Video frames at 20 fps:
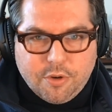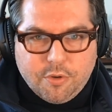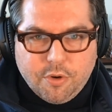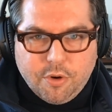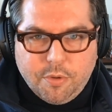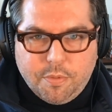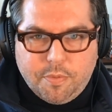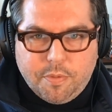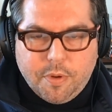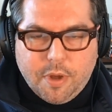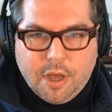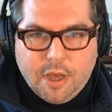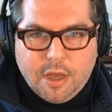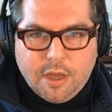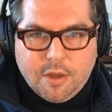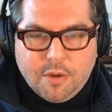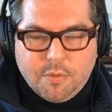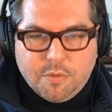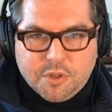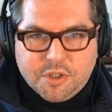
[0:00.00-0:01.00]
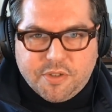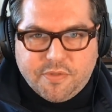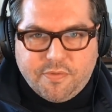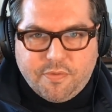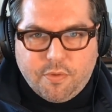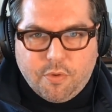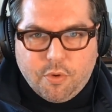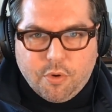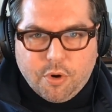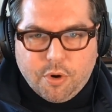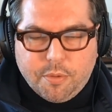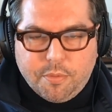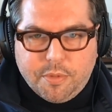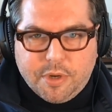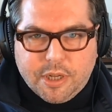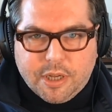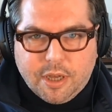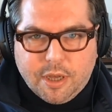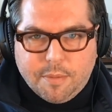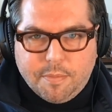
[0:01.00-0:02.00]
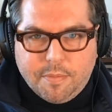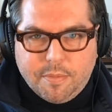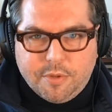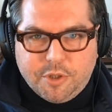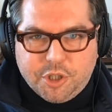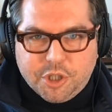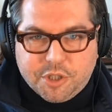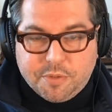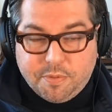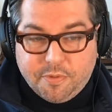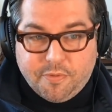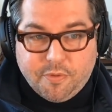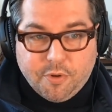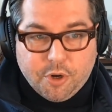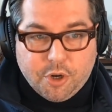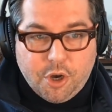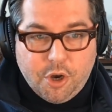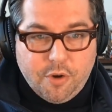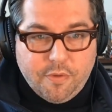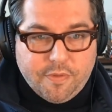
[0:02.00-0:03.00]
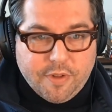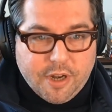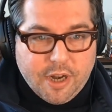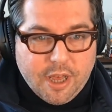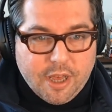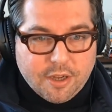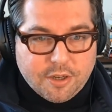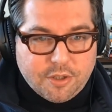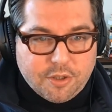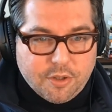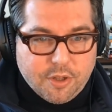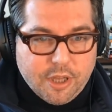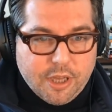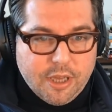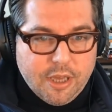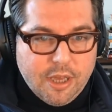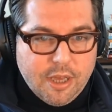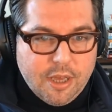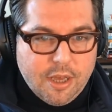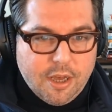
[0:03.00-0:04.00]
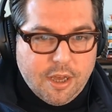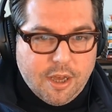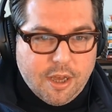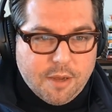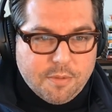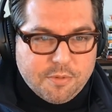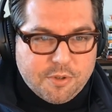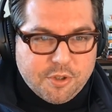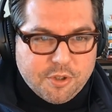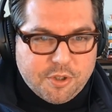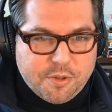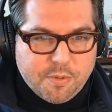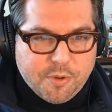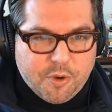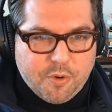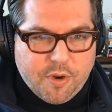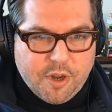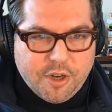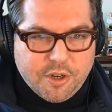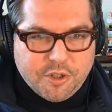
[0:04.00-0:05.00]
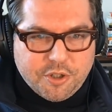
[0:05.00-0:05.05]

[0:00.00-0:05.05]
Group was formed just before COVID, actually. So it's been quite a